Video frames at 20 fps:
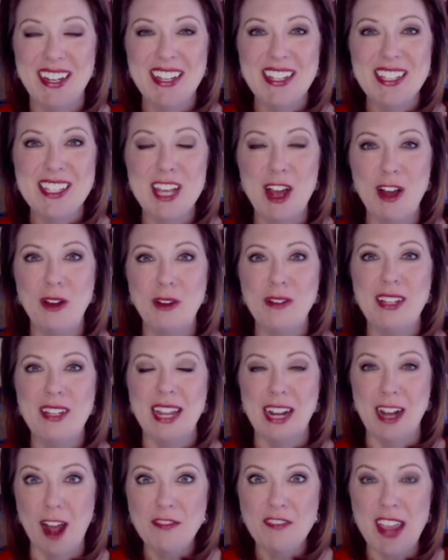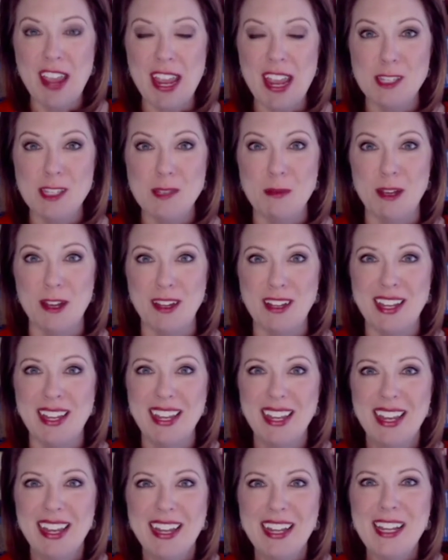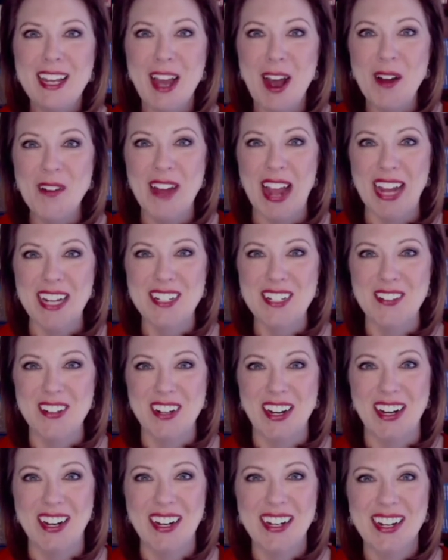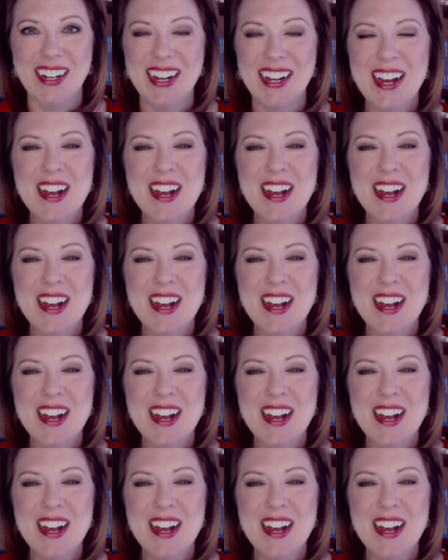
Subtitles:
So get off Facebook, go back to work,